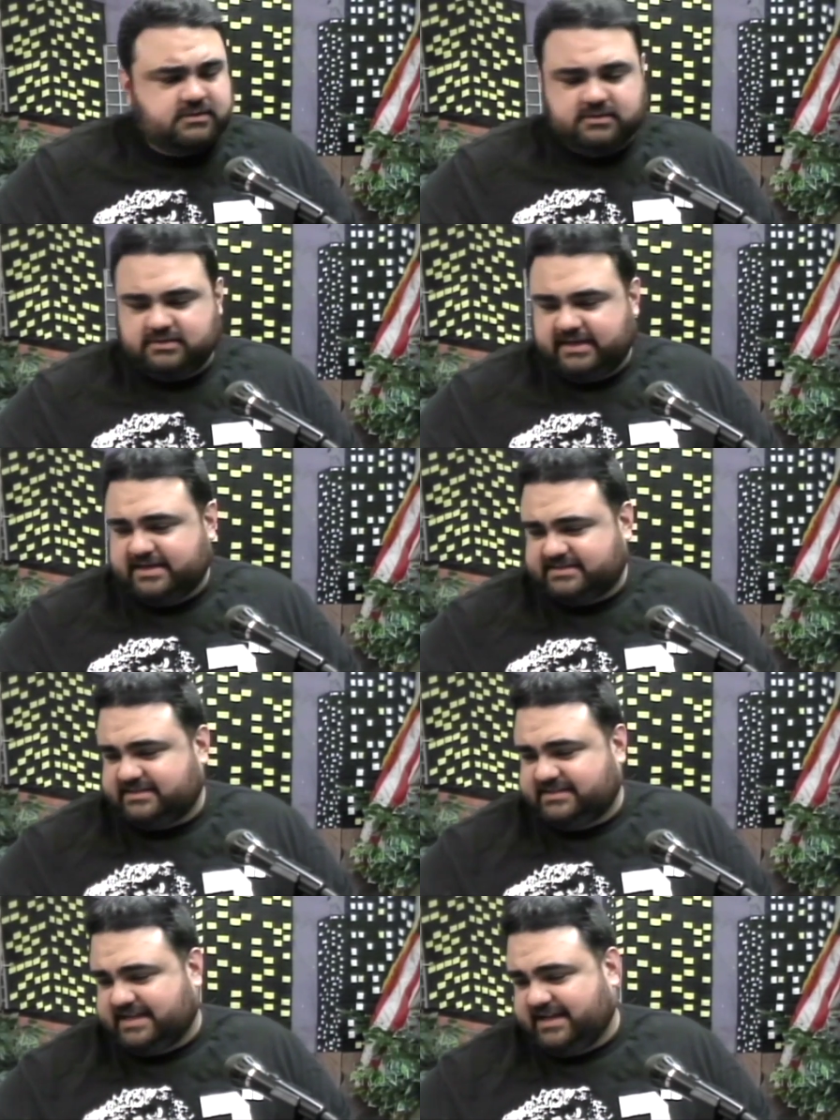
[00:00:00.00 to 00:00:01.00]
Yes,
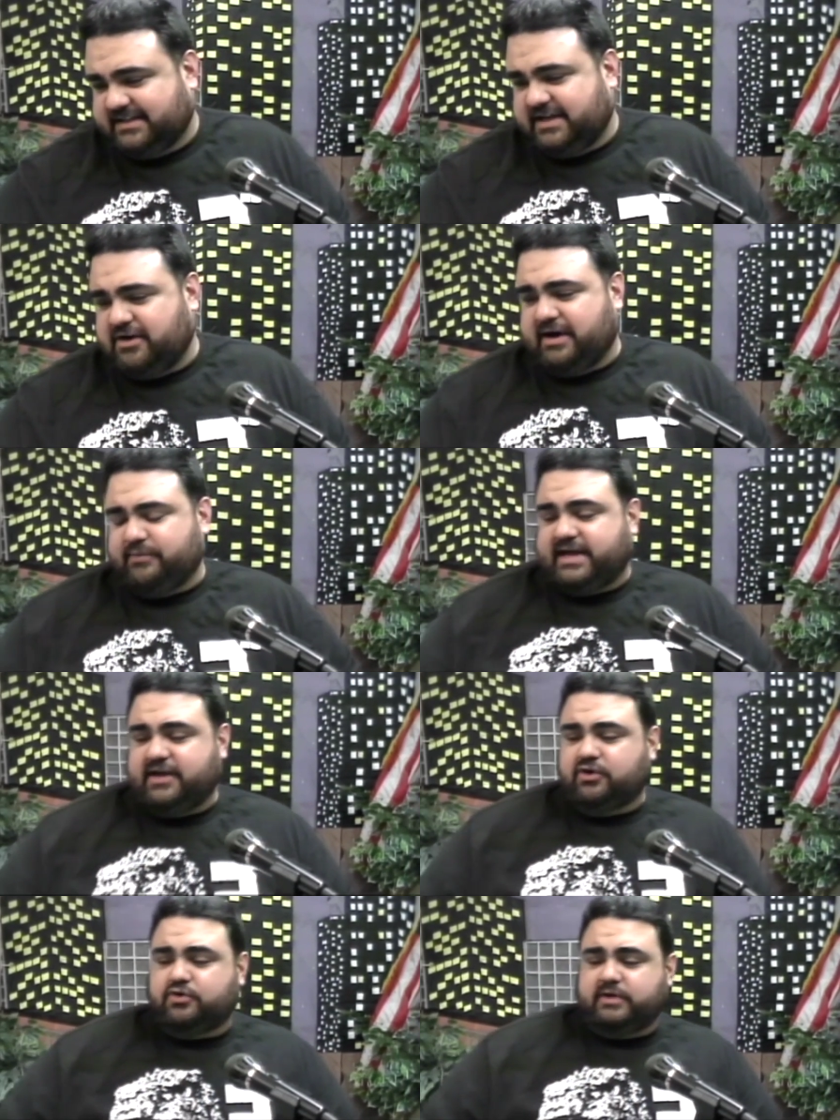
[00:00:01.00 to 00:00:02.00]
exactly. All right, we got to
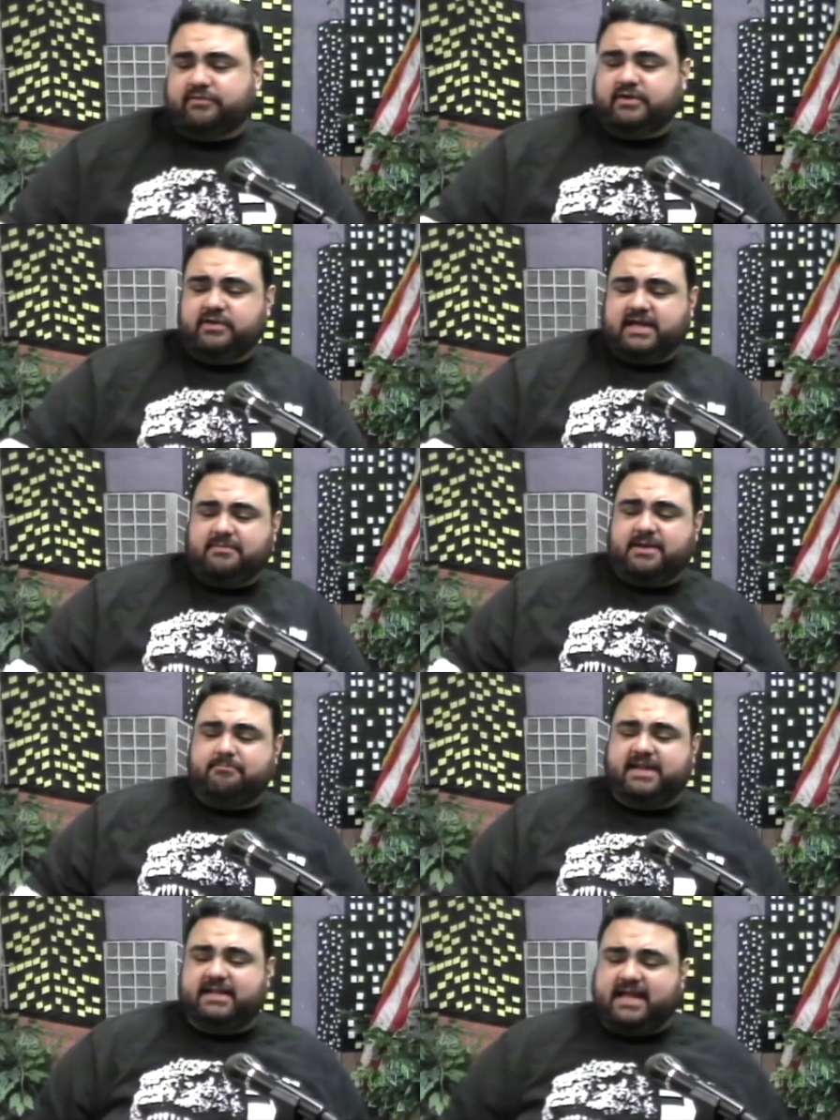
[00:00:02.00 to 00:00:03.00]
go quick. We only got about a
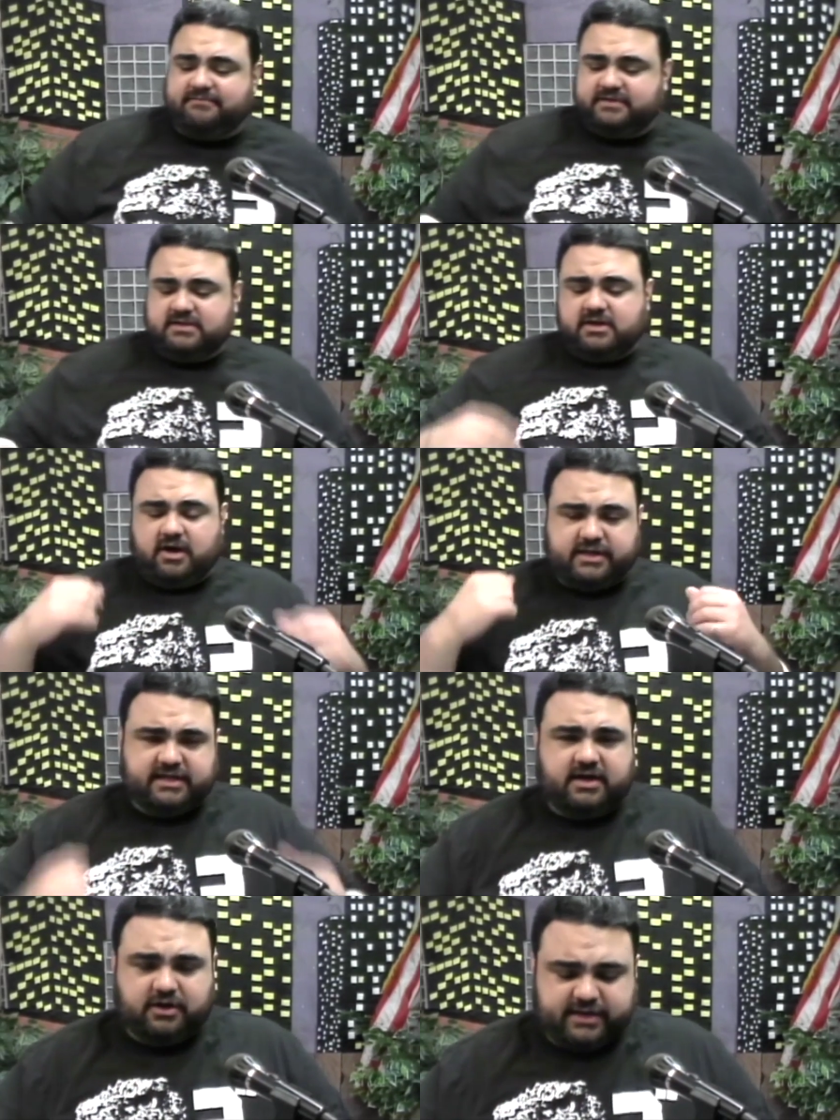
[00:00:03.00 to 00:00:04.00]
minute left.
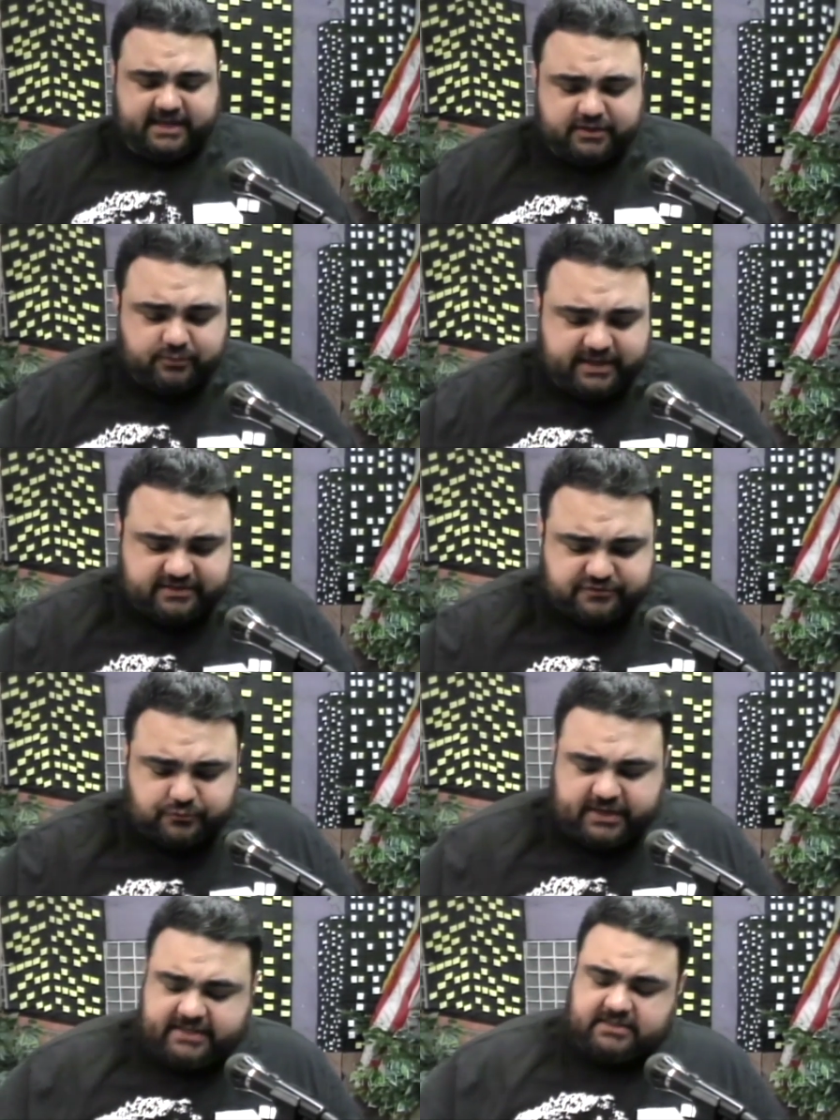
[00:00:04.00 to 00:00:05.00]
Our Geek of the Week this
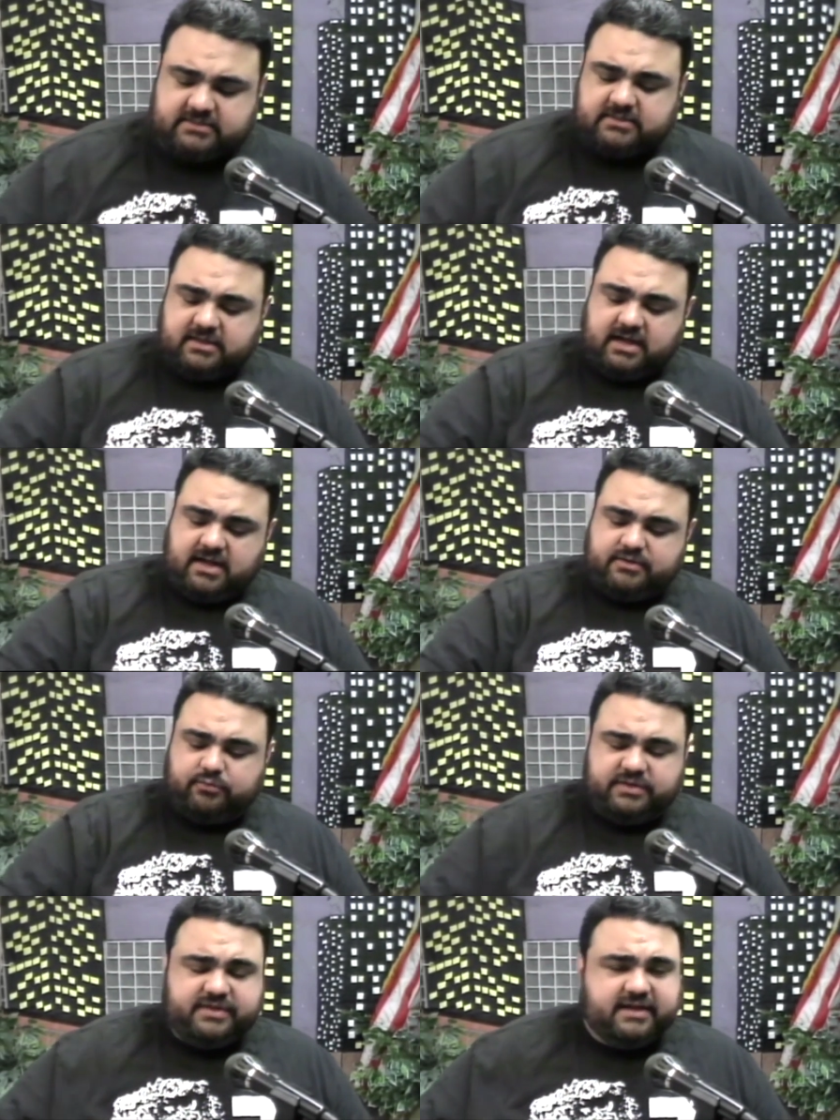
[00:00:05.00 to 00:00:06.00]
week, you
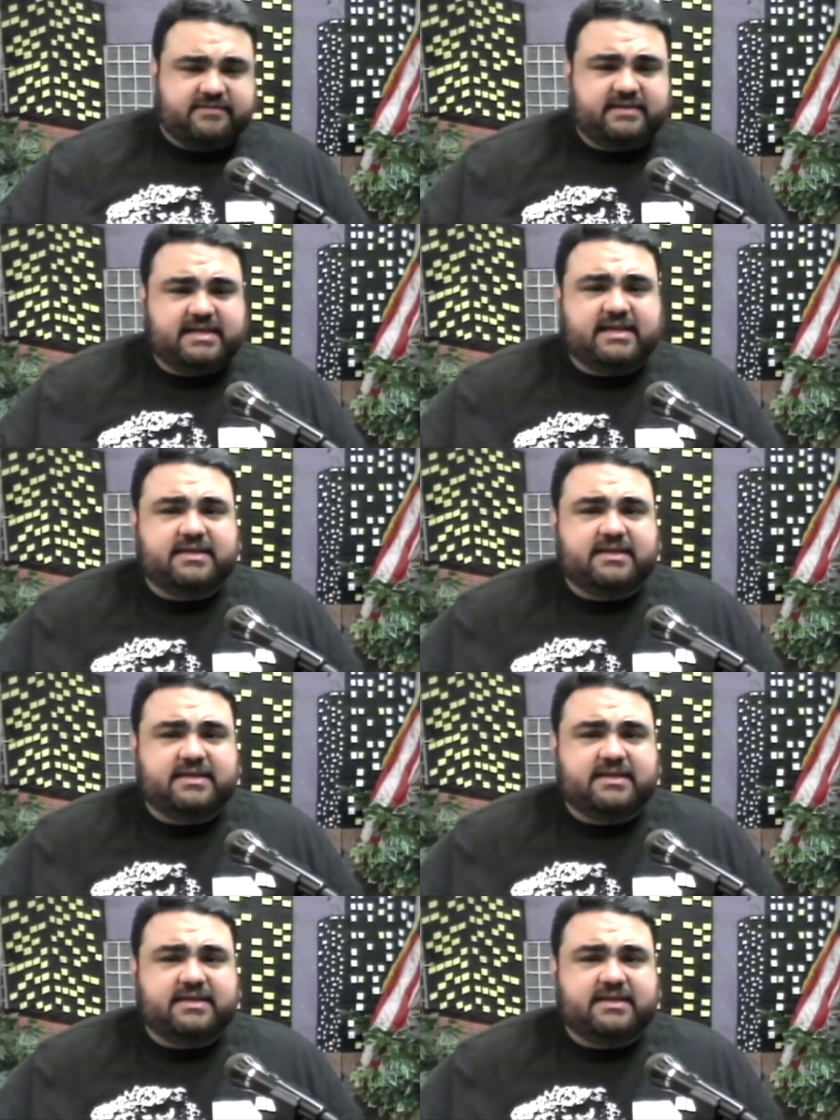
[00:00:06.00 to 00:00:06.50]
wouldn't think it's a geeky